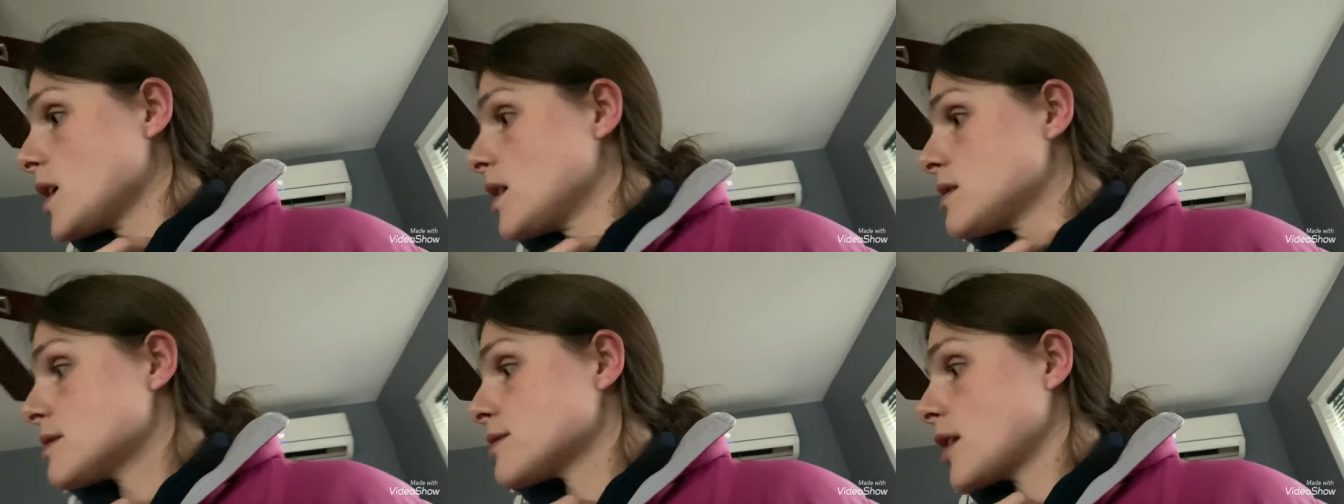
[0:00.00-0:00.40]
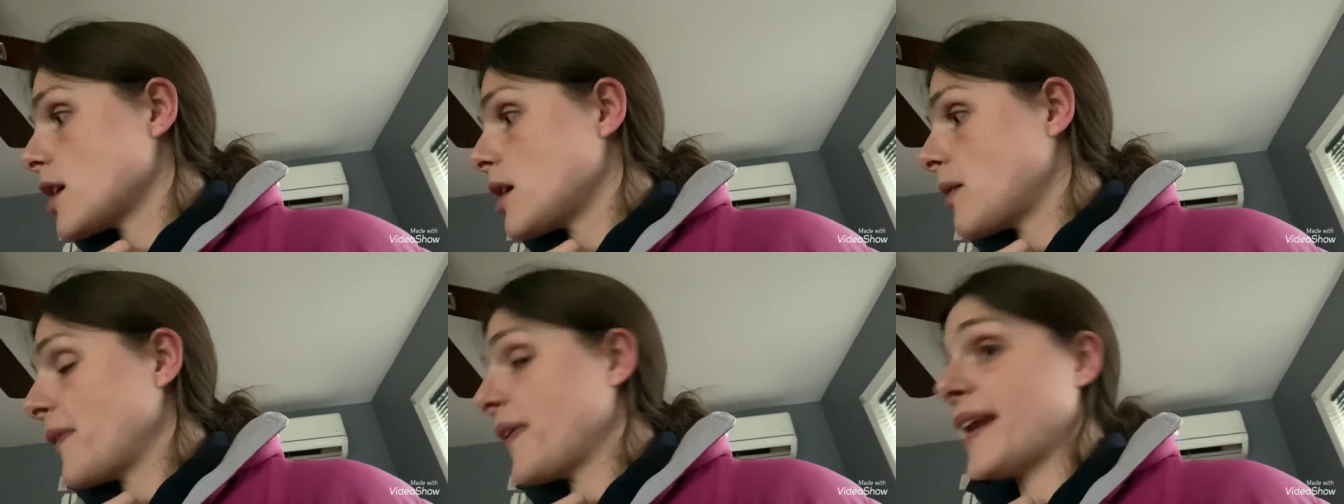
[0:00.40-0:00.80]
So
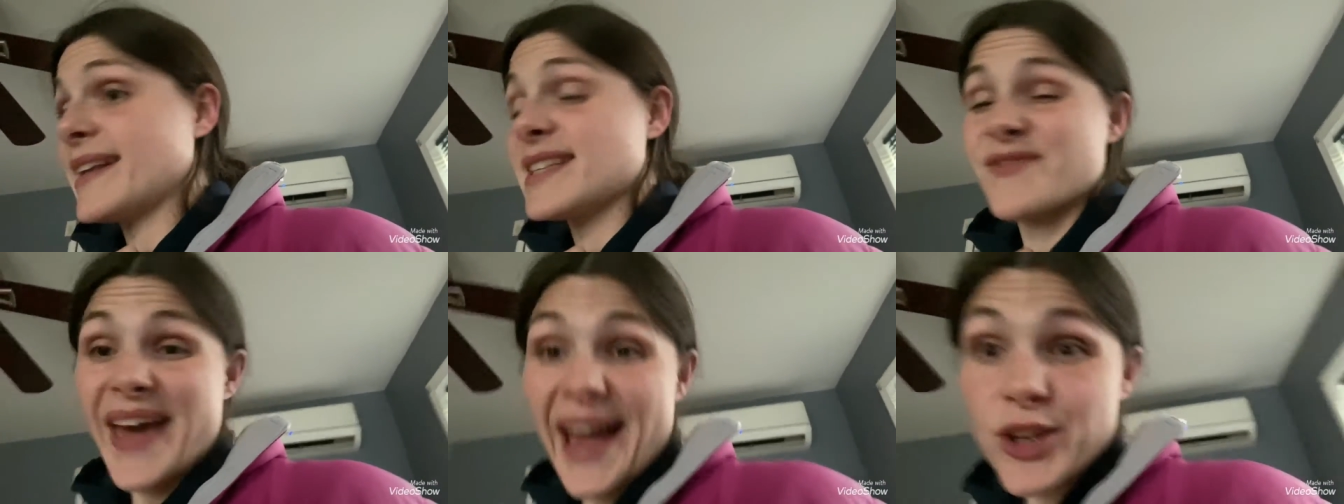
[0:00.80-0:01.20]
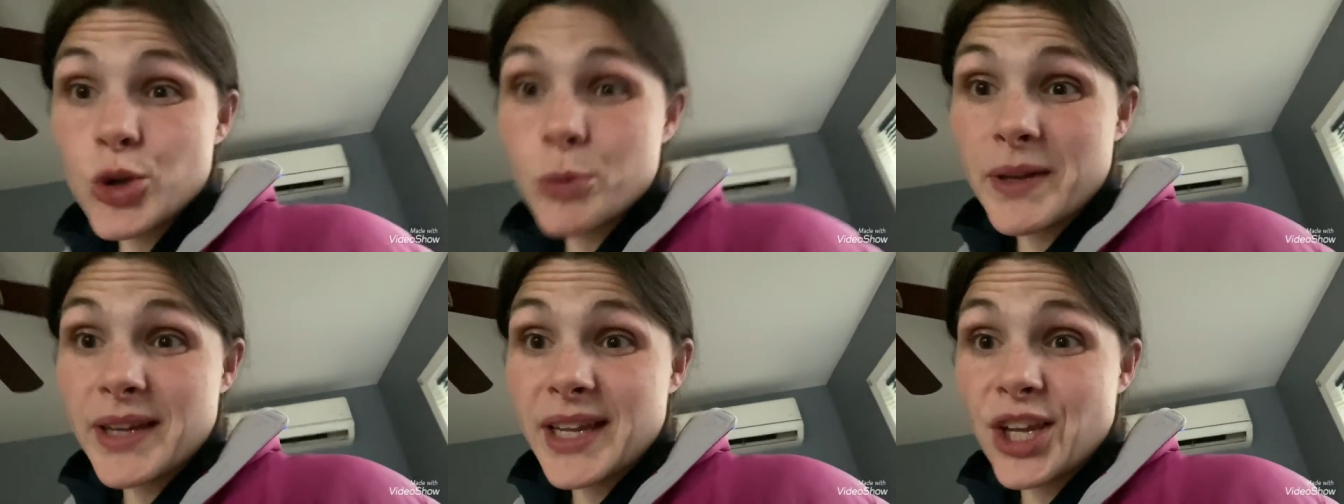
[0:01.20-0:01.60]
and going I need to
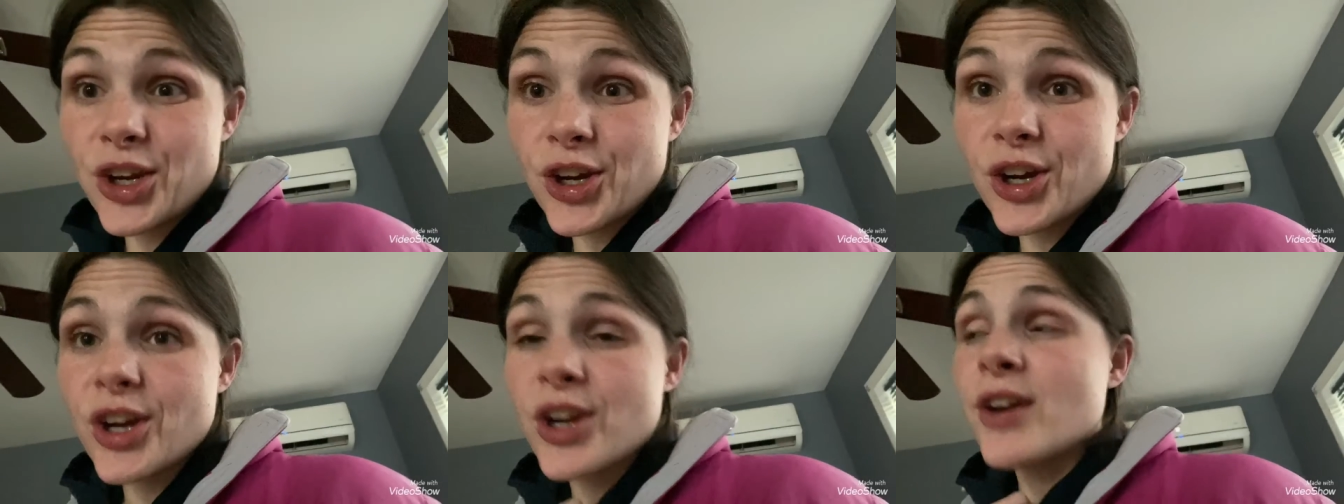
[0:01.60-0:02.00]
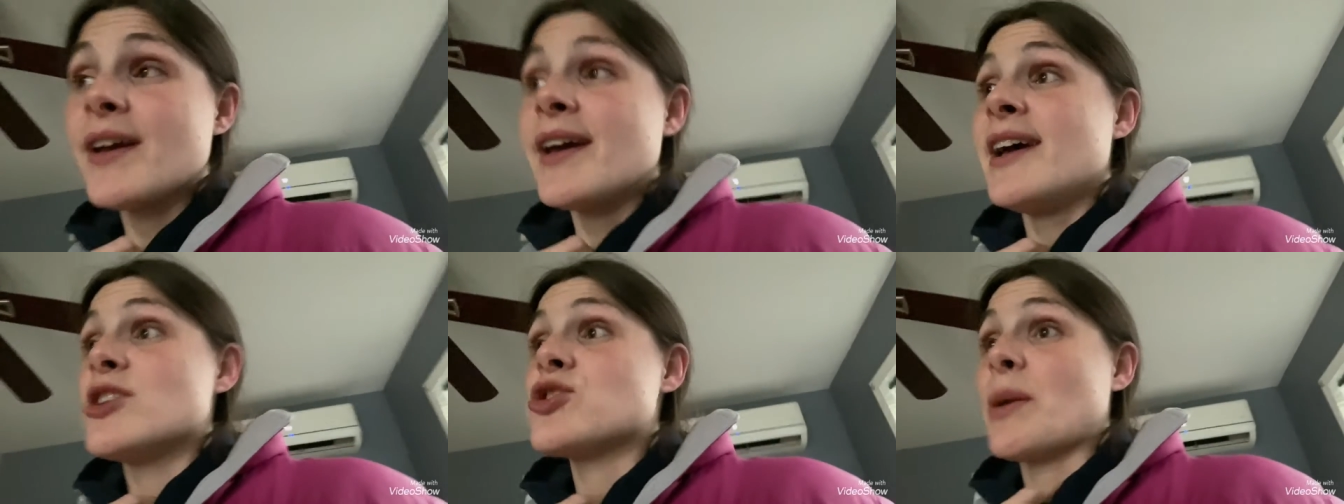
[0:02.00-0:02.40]
vacuum in here.
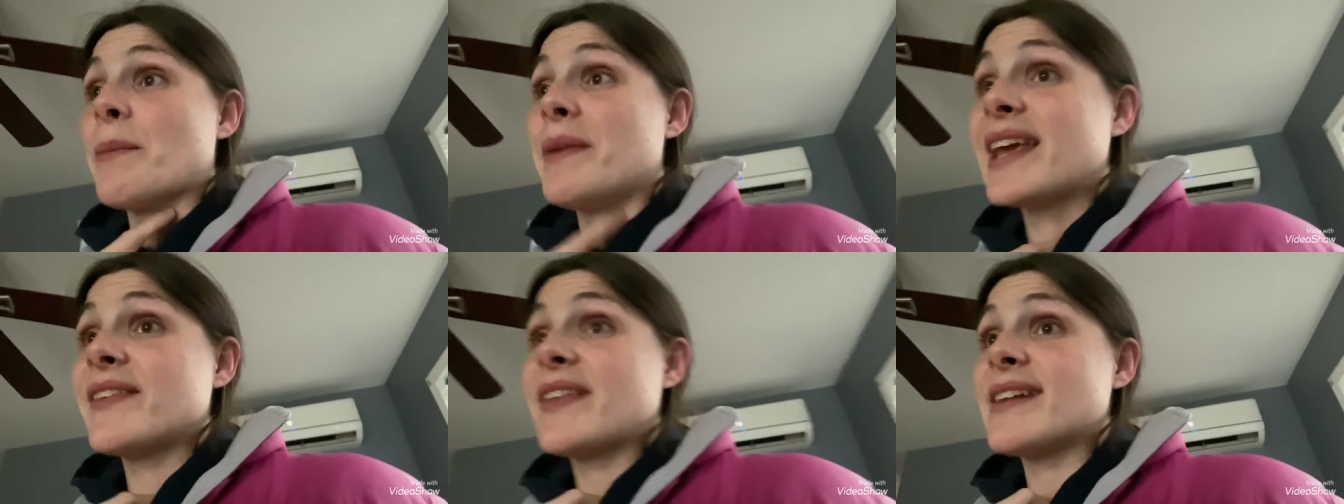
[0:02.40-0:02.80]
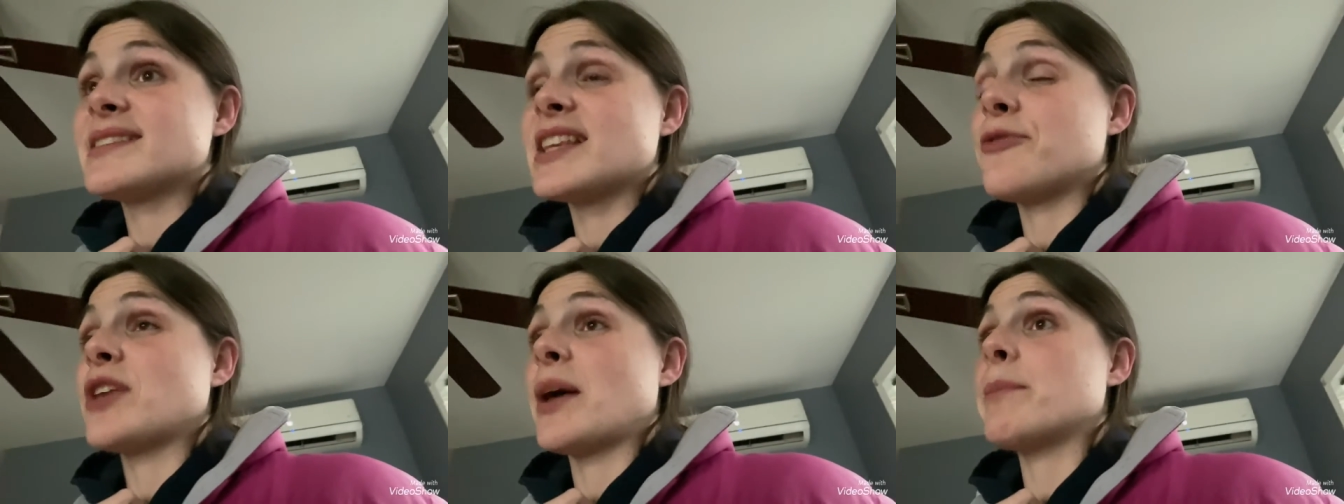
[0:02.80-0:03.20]
So I'm gonna get that
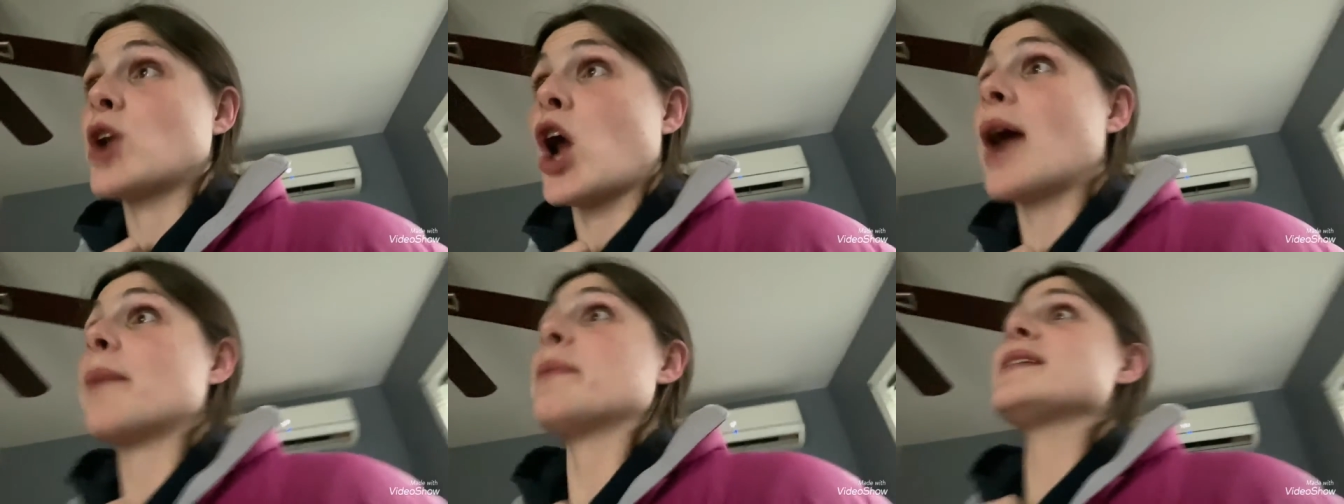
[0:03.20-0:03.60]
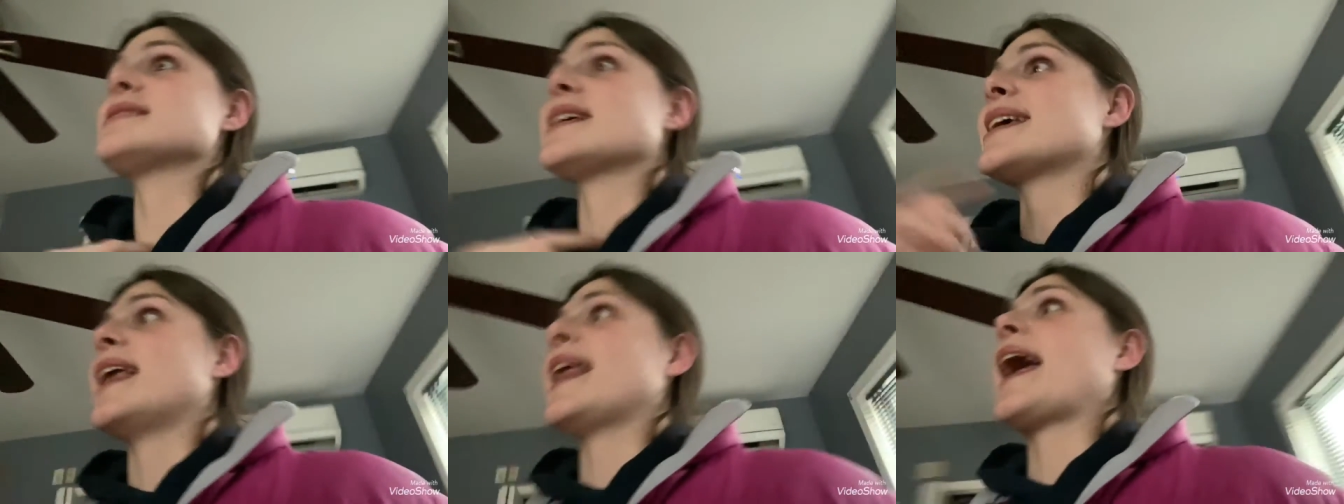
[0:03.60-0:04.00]
stuff done. But Aubree's
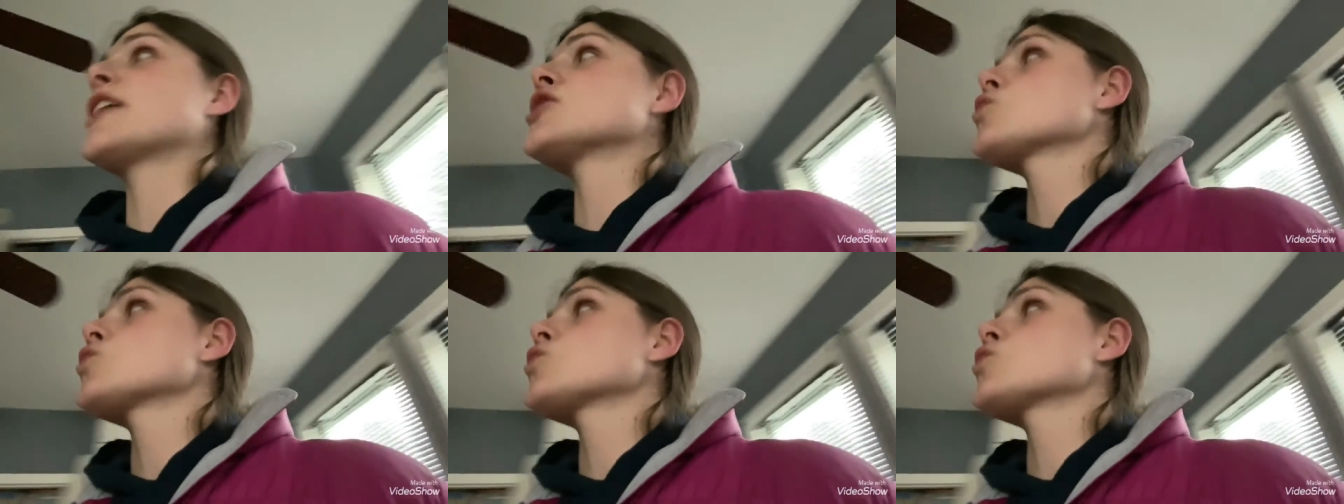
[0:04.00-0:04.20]
like getting out of